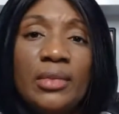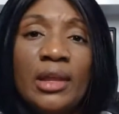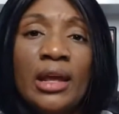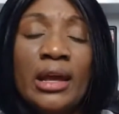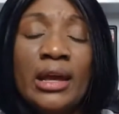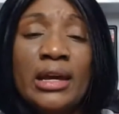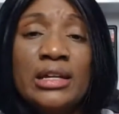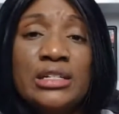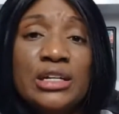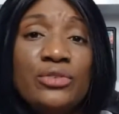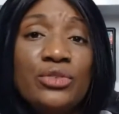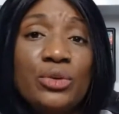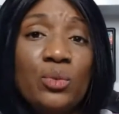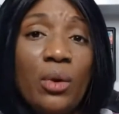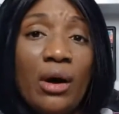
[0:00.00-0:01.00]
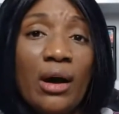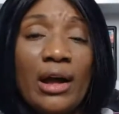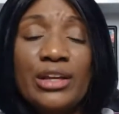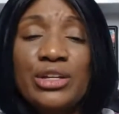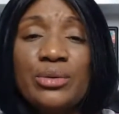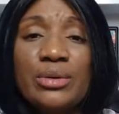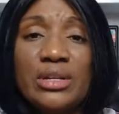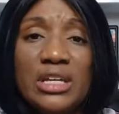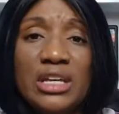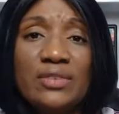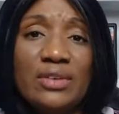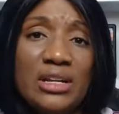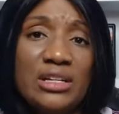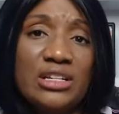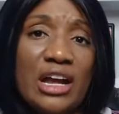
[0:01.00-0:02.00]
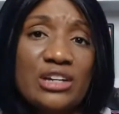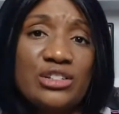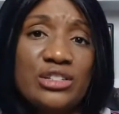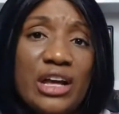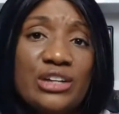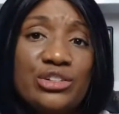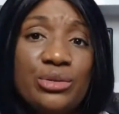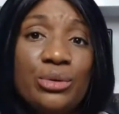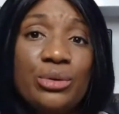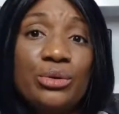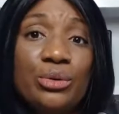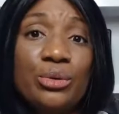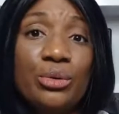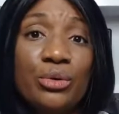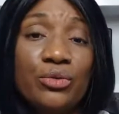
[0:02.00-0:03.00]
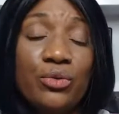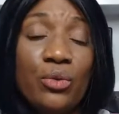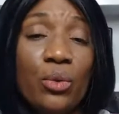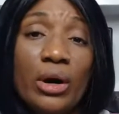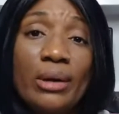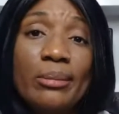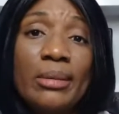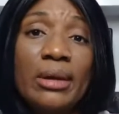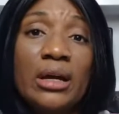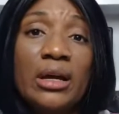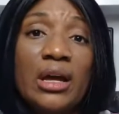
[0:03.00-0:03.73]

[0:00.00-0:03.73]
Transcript: And if you want, you could even attach that to a Google form,